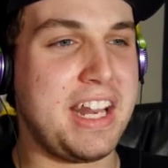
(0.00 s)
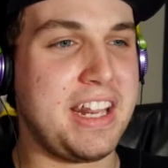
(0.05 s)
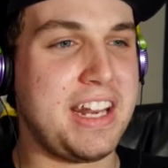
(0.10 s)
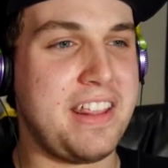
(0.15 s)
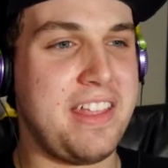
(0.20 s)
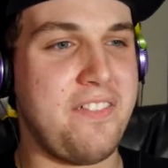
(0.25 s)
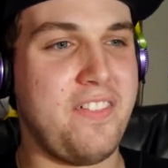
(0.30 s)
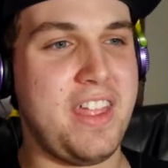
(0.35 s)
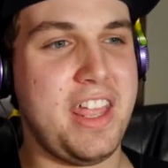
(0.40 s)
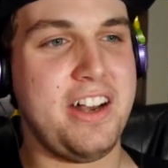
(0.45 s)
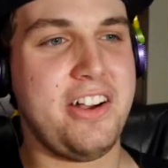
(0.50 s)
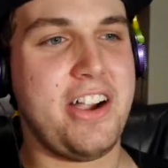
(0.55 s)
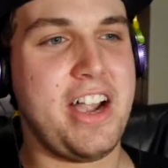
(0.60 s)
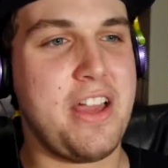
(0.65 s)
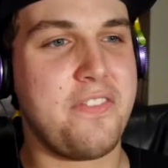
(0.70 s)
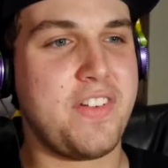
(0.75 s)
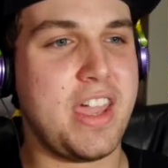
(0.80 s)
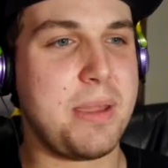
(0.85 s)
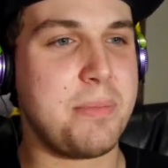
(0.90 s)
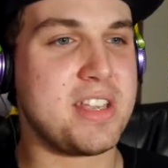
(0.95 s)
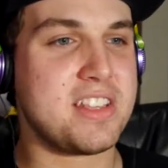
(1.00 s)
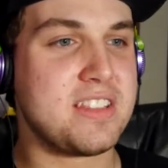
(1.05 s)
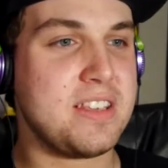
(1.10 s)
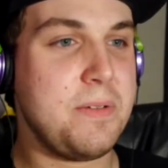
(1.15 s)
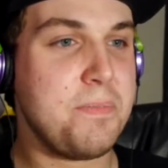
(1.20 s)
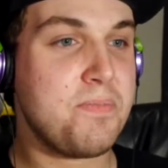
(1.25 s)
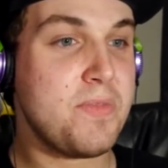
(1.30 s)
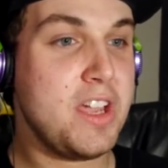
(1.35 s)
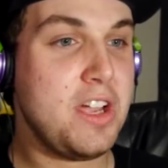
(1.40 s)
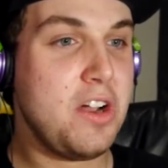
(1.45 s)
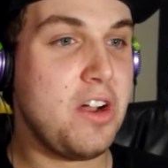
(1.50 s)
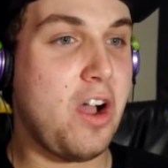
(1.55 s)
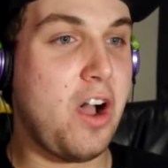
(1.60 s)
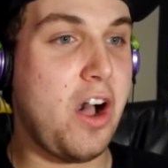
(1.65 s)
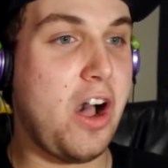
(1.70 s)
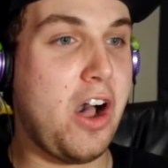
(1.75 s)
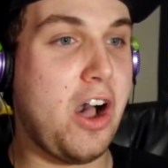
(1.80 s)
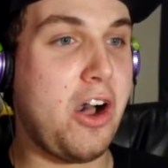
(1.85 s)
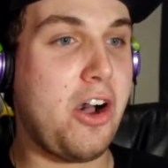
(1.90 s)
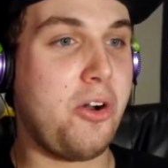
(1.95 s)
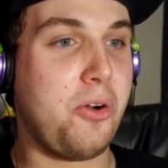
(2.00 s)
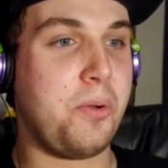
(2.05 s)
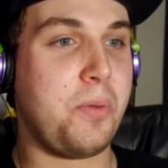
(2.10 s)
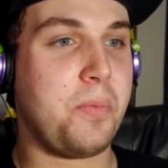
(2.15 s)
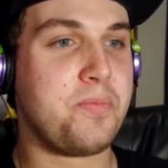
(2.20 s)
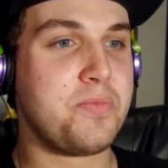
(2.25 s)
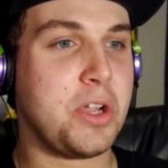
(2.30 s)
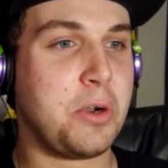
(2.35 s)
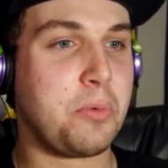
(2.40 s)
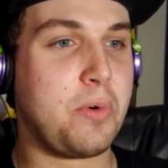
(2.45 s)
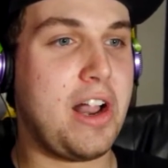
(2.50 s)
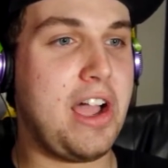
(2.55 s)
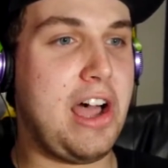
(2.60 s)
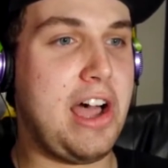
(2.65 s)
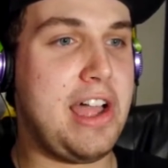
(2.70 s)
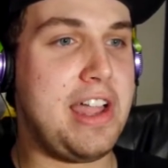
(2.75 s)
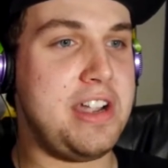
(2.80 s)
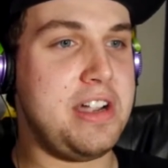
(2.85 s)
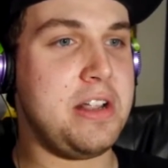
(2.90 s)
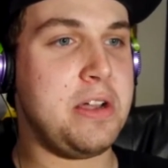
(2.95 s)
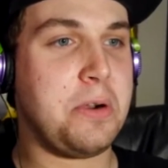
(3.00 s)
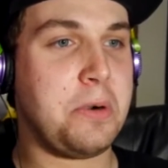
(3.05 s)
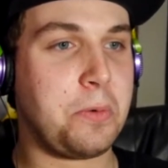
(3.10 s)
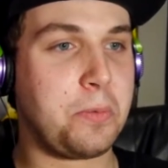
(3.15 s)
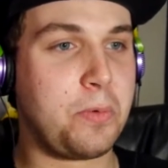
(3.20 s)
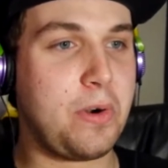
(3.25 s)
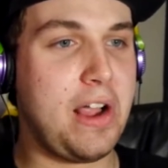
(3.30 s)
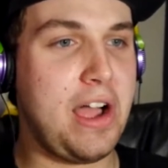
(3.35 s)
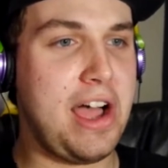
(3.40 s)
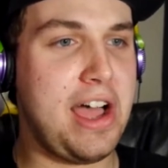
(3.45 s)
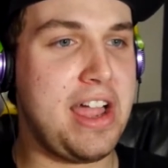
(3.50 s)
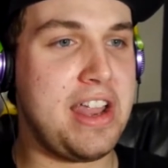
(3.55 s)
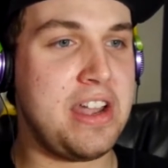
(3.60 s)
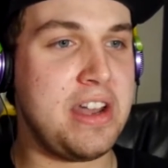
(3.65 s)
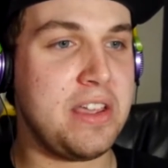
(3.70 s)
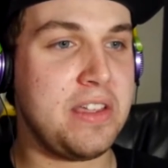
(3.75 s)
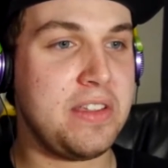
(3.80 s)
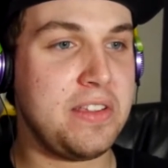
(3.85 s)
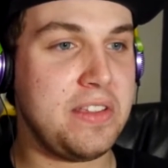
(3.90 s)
it internet famous. Oh, run, run.